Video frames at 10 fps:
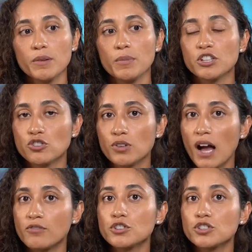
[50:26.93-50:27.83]
Make sure you
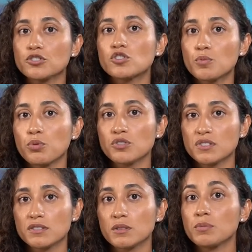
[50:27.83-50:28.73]
have a good support
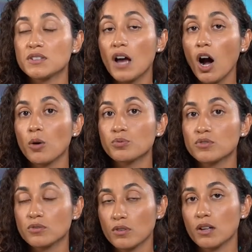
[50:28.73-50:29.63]
system. It
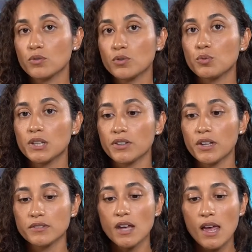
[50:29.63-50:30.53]
helps, it really
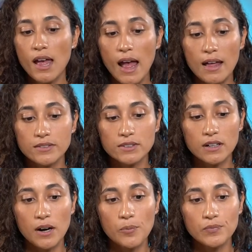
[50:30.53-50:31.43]
does. And
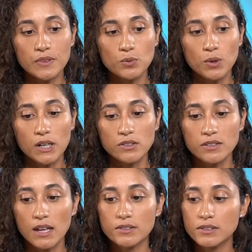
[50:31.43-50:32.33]
what
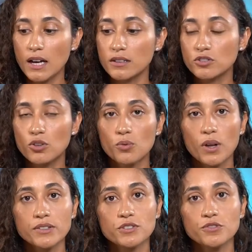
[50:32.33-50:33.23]
else? And yeah, so,
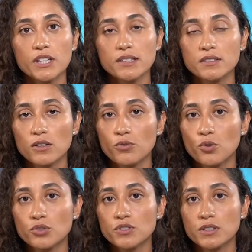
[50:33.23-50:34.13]
and if you guys, of
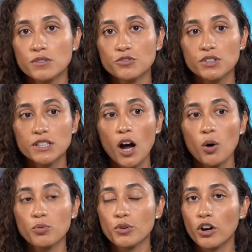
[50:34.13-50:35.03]
course, if you need
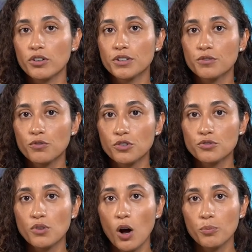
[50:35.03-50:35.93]
help, we are here for
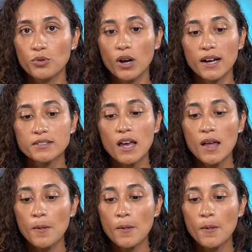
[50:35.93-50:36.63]
you to help you guys.